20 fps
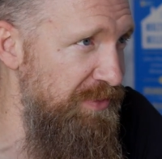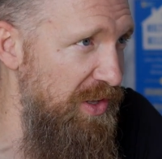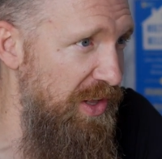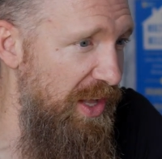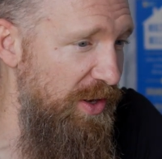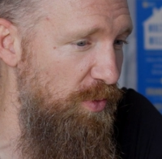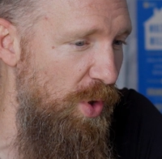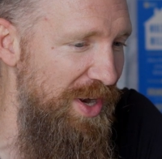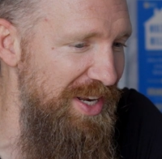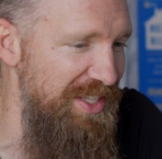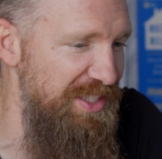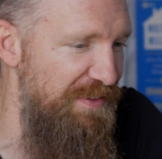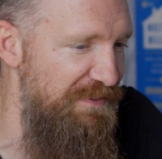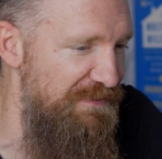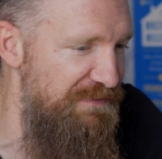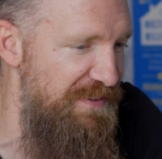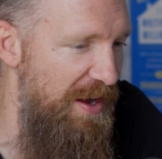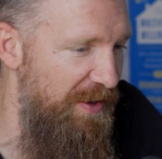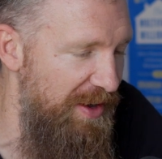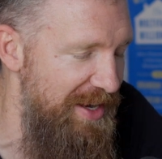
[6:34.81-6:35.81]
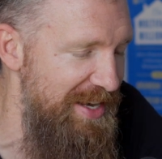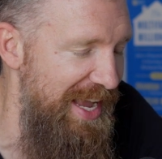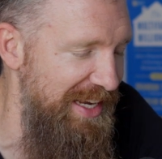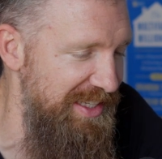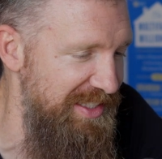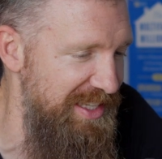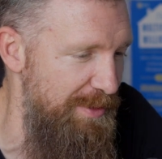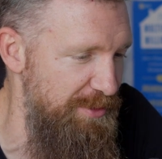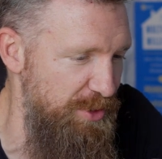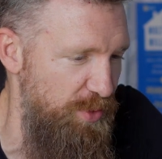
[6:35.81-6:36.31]
Like, what is the very next
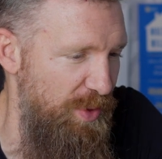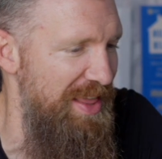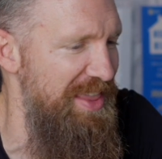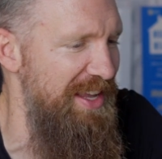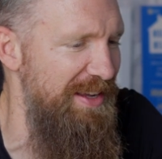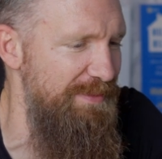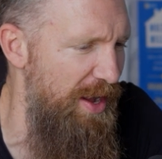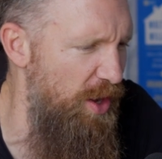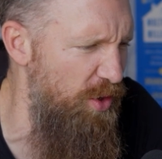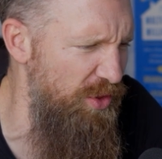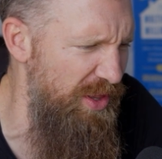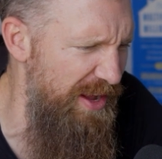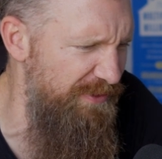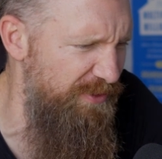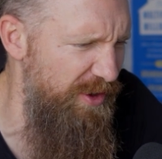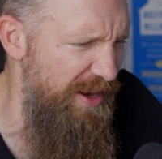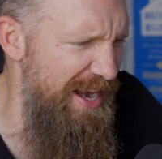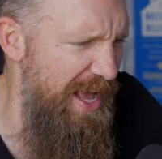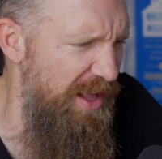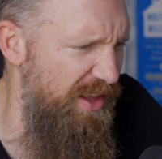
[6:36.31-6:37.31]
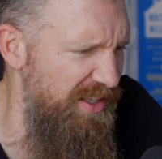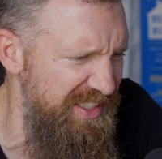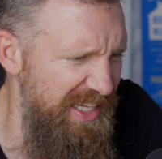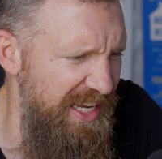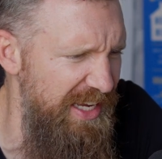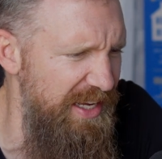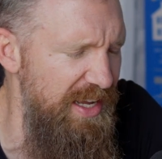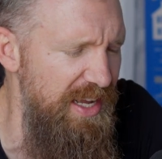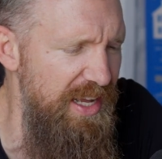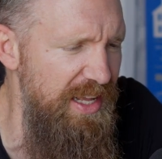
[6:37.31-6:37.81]
step? So when I think of my own life right now, let's
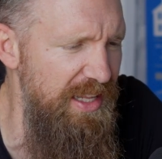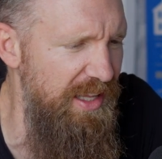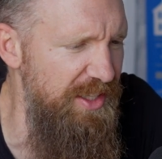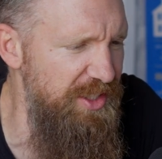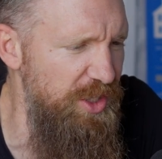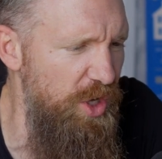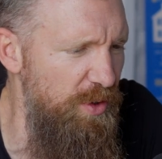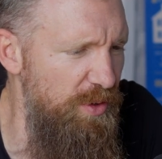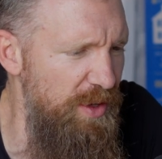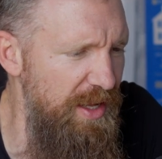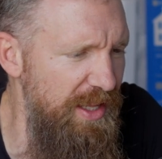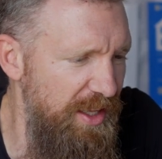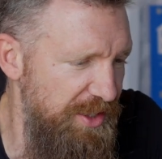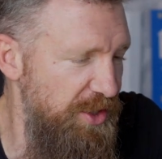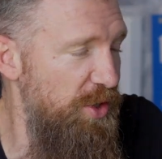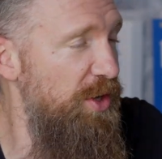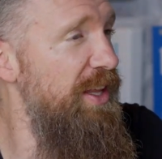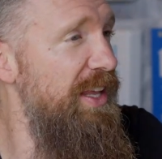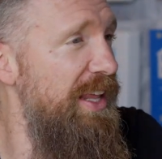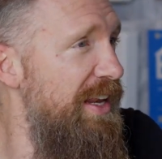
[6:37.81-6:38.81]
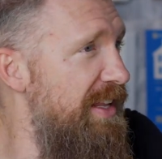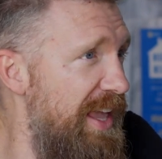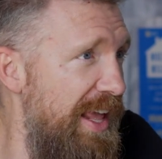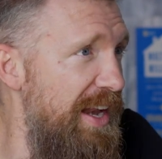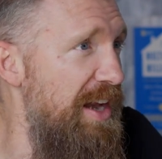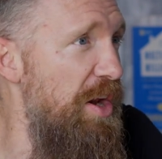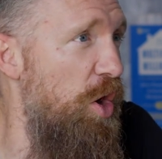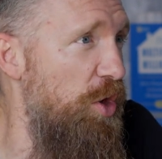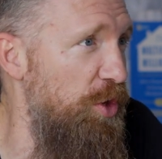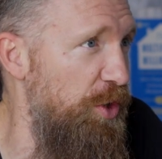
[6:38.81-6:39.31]
go to the
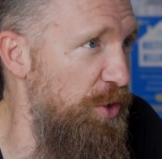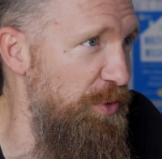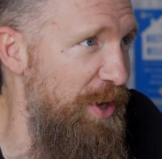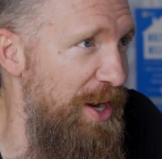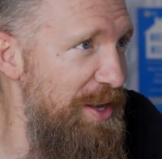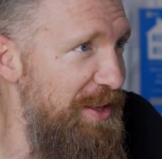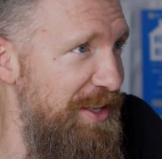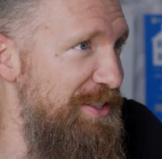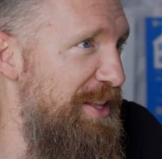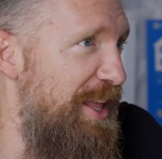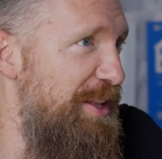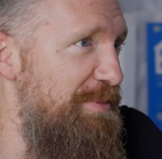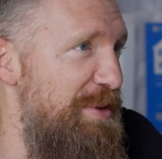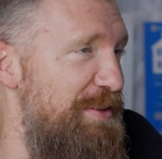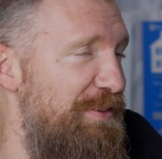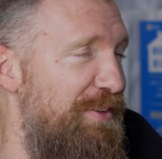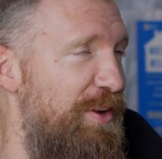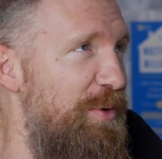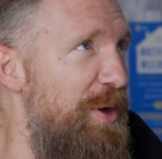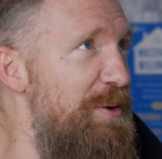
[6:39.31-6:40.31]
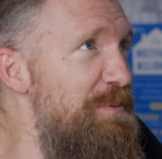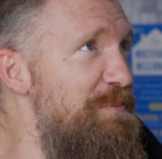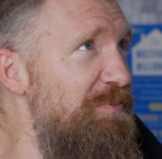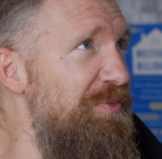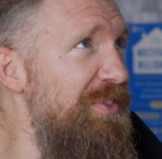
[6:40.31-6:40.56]
Getting Arnold, right? That'd be a fun one.